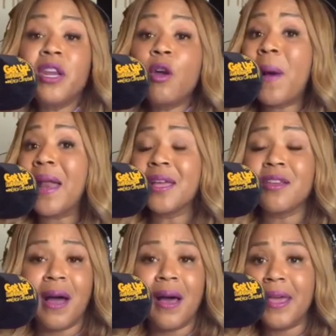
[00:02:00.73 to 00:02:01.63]
nobody in
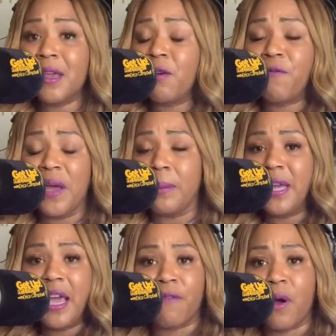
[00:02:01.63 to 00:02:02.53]
your
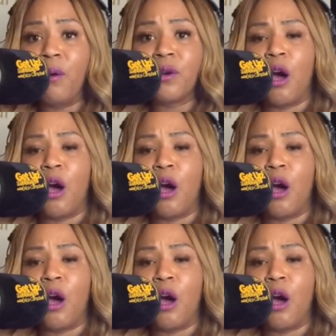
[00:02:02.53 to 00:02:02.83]
family ever owned